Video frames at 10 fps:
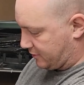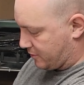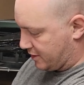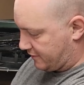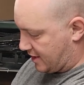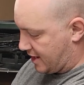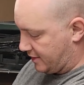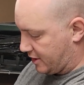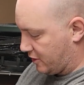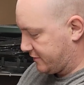to one side,
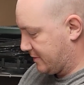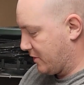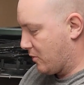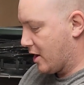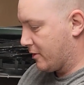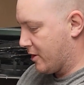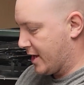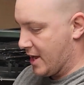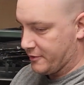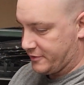let all, some of the water run
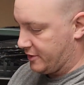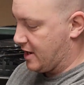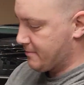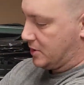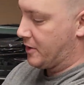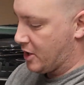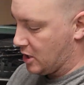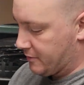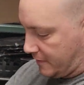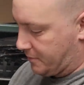out so you're not blowing it all
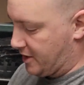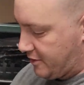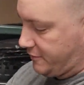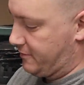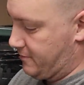over the place.